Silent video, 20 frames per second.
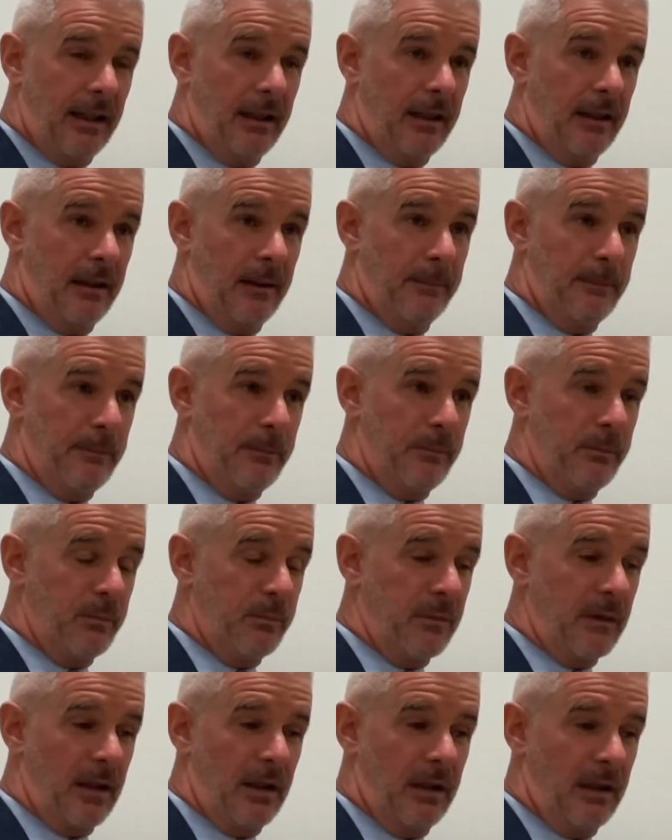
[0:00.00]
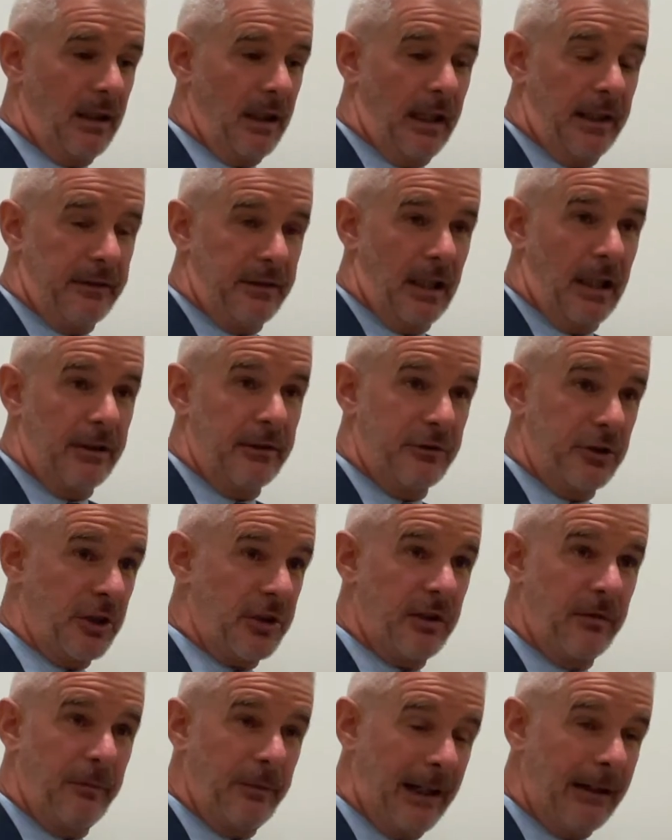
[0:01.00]
And
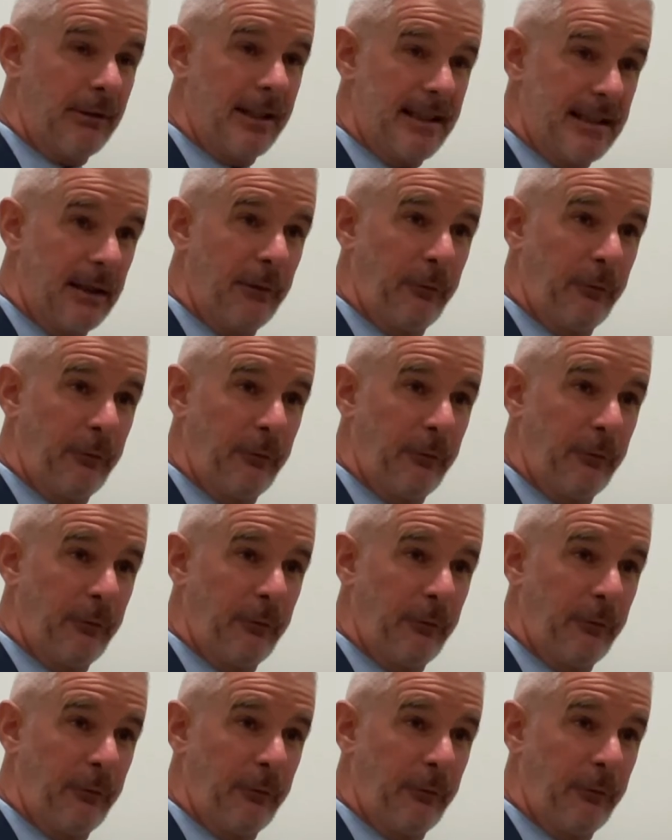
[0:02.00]
just a very